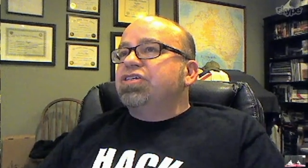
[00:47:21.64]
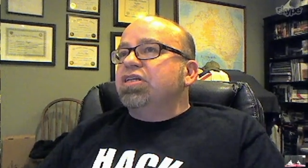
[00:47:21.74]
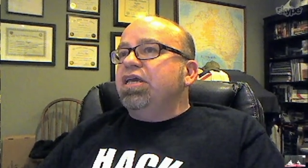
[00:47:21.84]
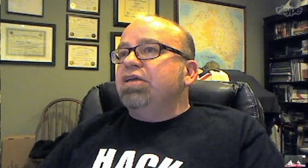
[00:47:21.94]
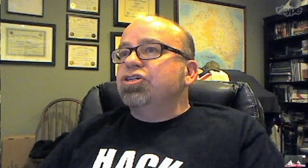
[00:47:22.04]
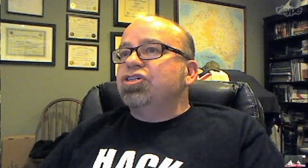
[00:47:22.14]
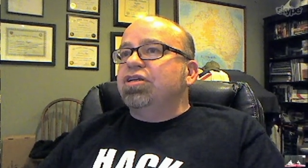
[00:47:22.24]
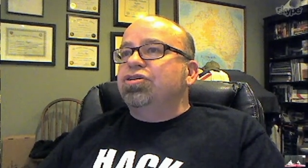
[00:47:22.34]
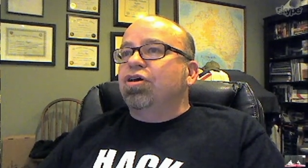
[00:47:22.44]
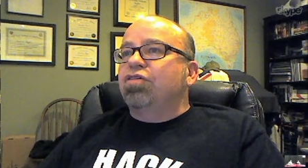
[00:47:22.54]
an
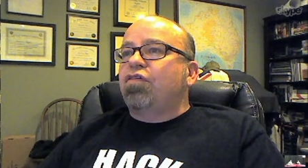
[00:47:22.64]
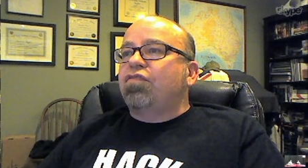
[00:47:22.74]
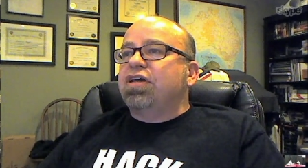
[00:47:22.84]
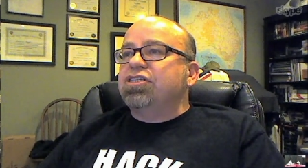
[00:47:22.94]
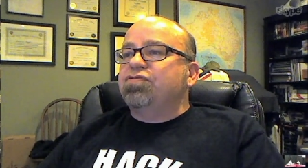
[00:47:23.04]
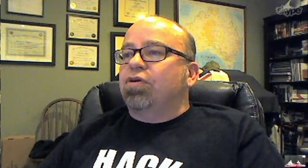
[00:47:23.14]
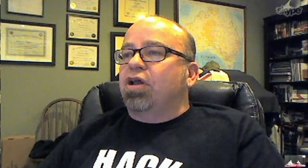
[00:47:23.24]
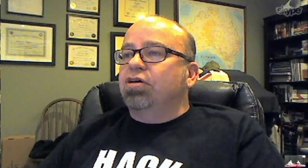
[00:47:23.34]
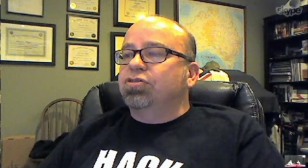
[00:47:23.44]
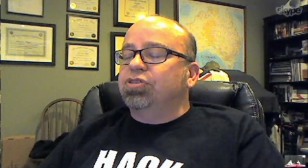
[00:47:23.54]
interesting turn of events for
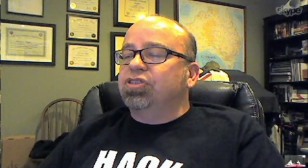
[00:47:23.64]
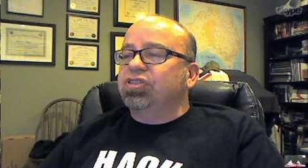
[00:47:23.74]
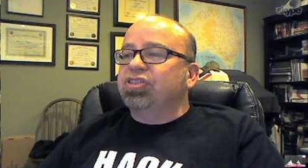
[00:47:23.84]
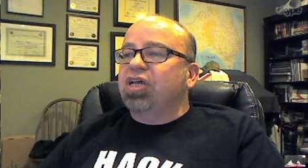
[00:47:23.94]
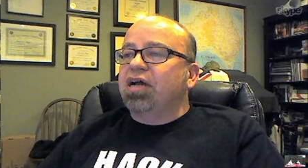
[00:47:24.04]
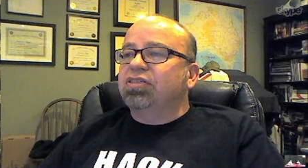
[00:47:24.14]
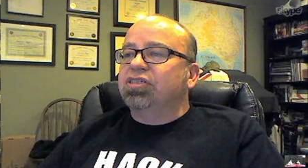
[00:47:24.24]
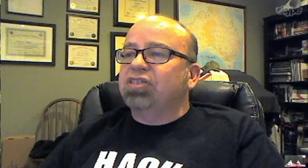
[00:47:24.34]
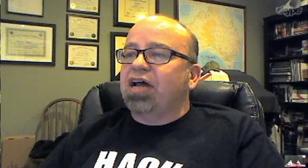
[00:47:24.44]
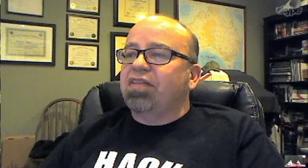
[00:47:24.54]
countries to, sc-
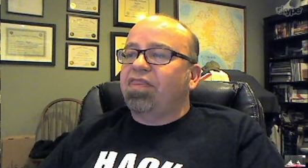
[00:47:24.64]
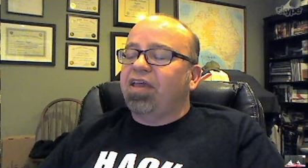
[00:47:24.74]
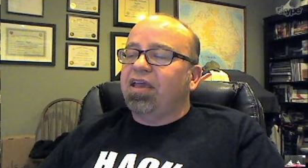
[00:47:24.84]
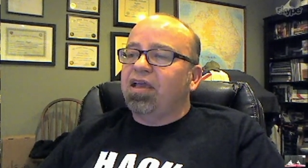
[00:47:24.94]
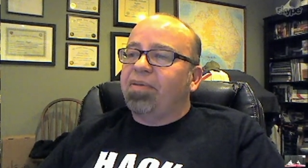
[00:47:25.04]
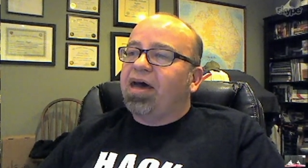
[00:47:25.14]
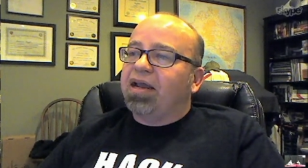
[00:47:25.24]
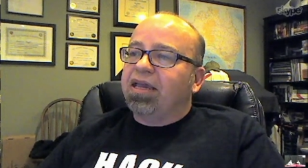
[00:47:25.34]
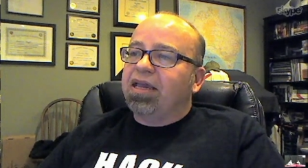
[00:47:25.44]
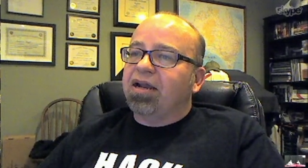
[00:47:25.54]
to start thinking
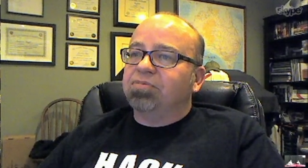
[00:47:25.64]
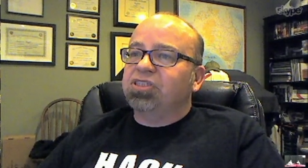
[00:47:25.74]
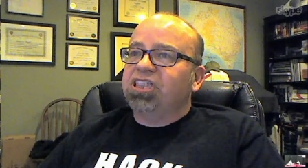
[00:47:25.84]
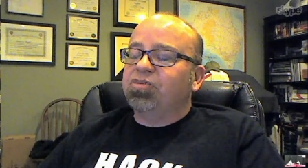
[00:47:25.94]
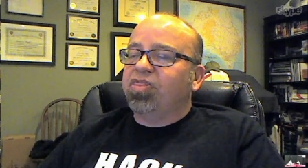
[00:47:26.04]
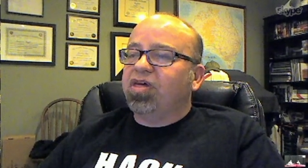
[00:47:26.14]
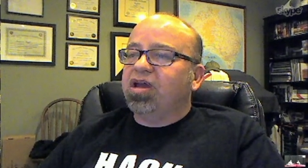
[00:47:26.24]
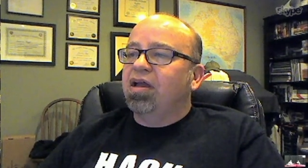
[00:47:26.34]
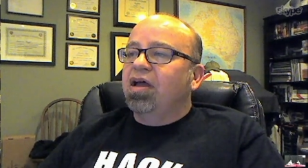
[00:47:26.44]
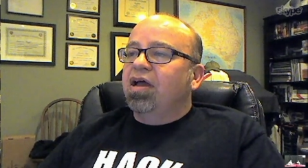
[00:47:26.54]
about and get upset with
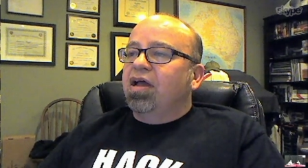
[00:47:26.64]
their,